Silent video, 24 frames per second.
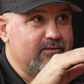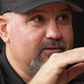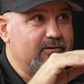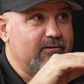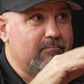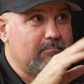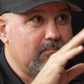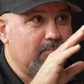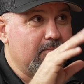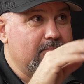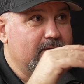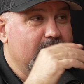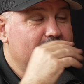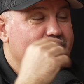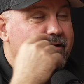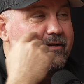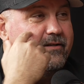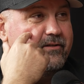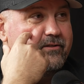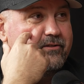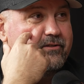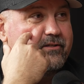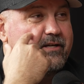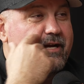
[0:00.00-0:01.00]
you're... So I don't have a
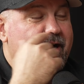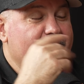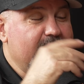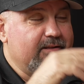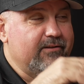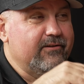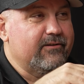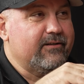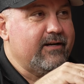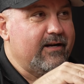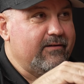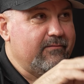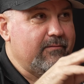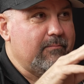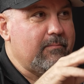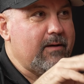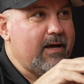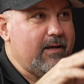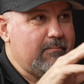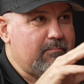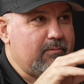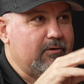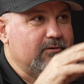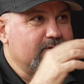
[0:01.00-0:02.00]
dog in this fight. You're kind of a
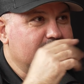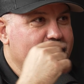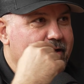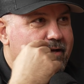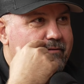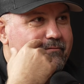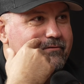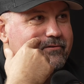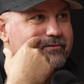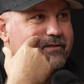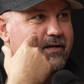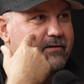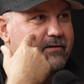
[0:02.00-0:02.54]
bad person to have this